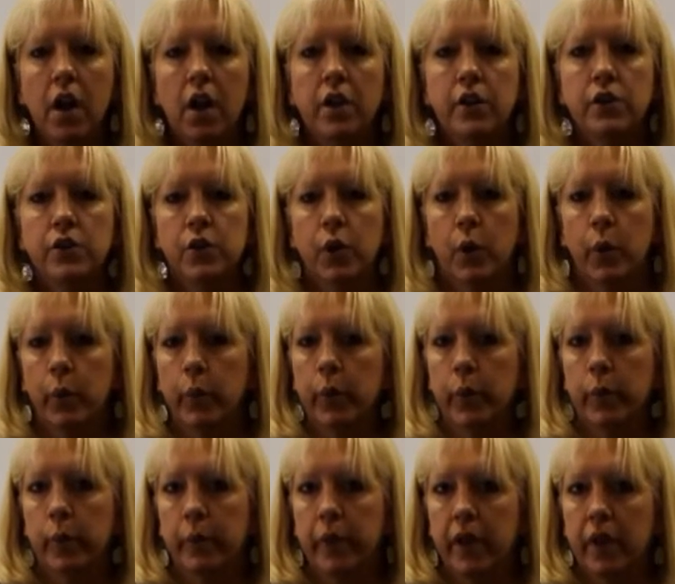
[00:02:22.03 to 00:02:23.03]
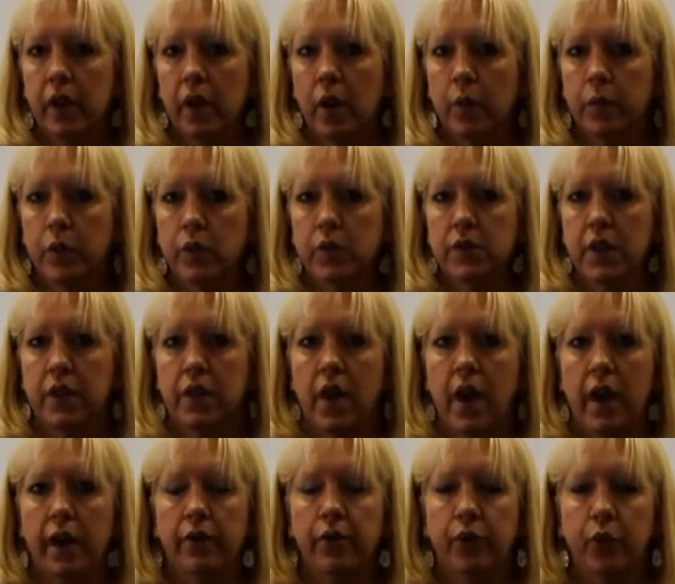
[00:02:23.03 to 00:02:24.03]
So we will be using
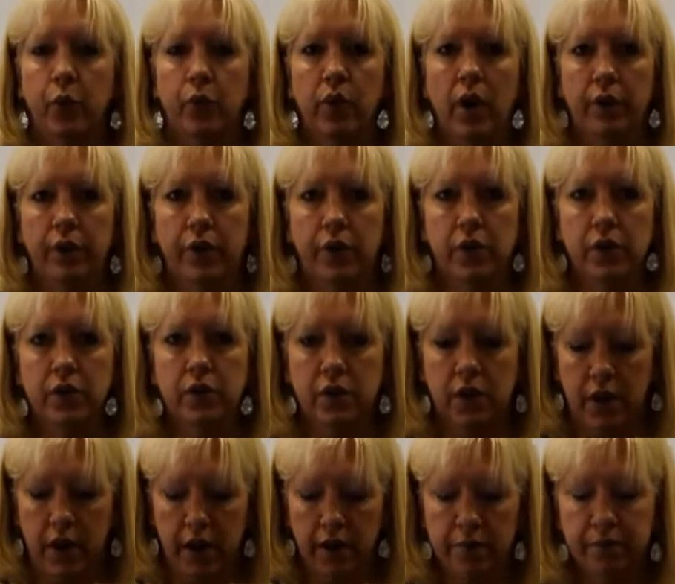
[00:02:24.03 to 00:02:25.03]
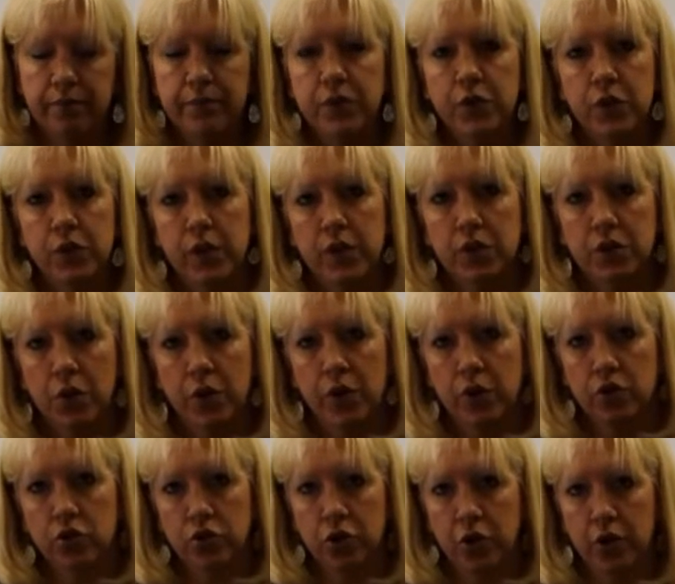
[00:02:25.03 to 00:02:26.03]
that for reference today. So these are the
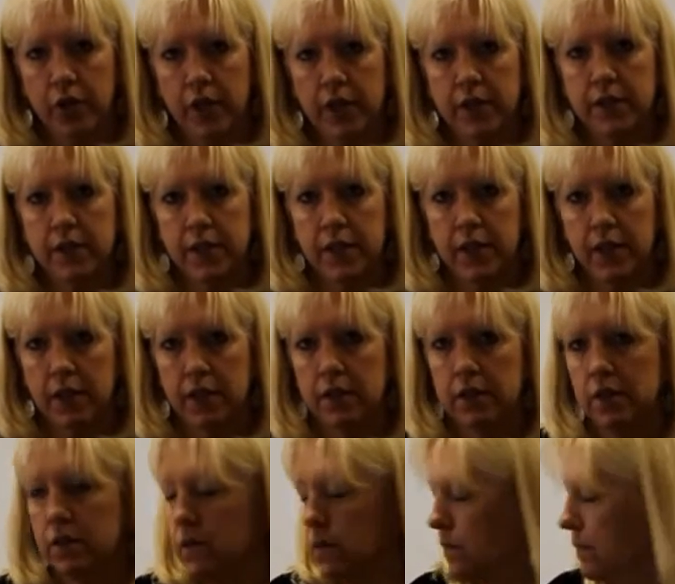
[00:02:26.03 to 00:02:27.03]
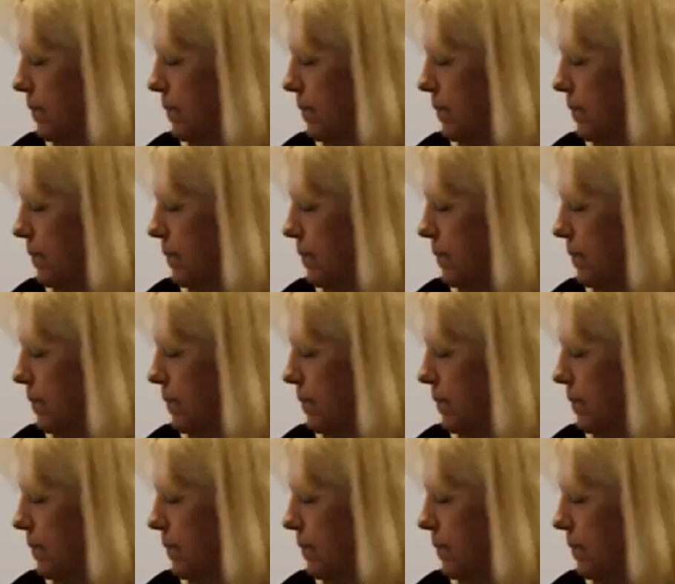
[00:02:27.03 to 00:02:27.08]
Shurley CDs.